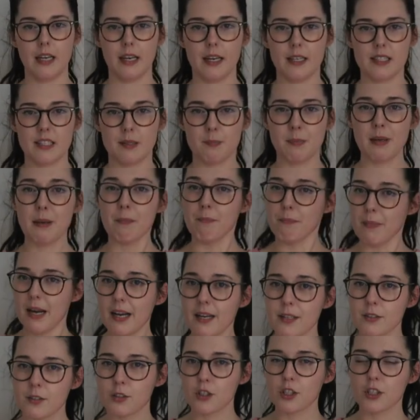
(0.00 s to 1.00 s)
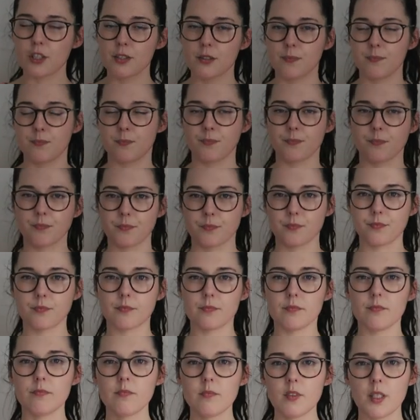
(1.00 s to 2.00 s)
It's a bit much
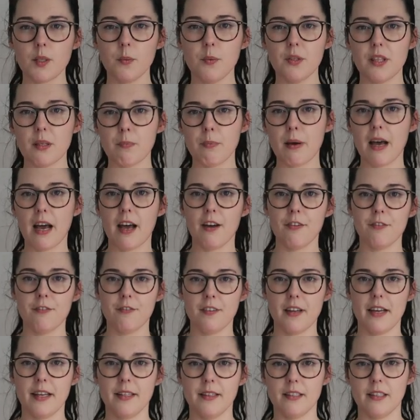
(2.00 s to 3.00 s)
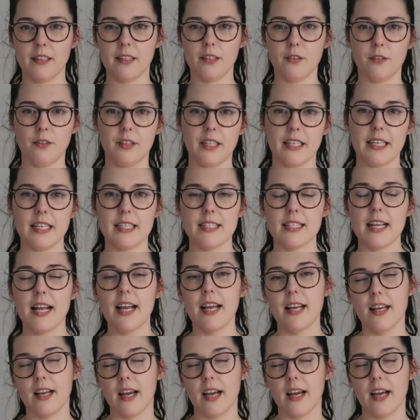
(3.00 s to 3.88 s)
with the puff and the little thingies.